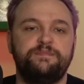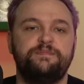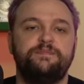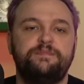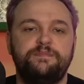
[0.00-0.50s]

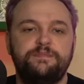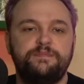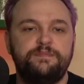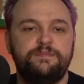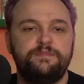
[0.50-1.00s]

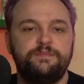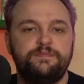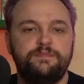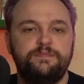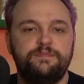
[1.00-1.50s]

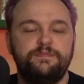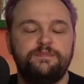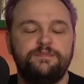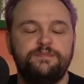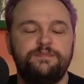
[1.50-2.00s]

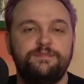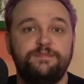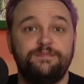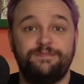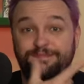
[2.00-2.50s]

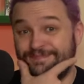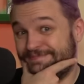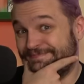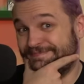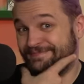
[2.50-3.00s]

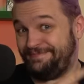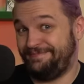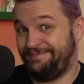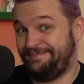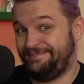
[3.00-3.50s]

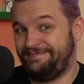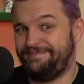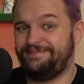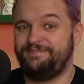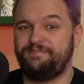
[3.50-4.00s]

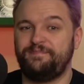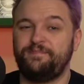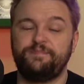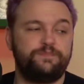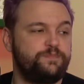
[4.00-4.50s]

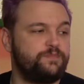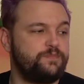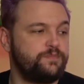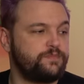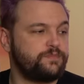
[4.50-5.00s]

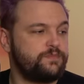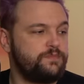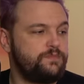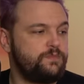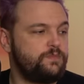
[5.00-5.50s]

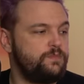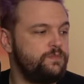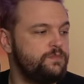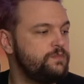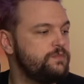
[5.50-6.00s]

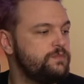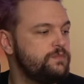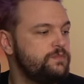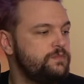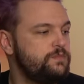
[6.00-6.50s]

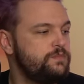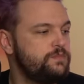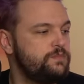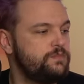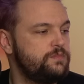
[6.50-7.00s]

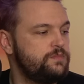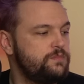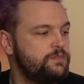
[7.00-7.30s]
This person isn't speaking.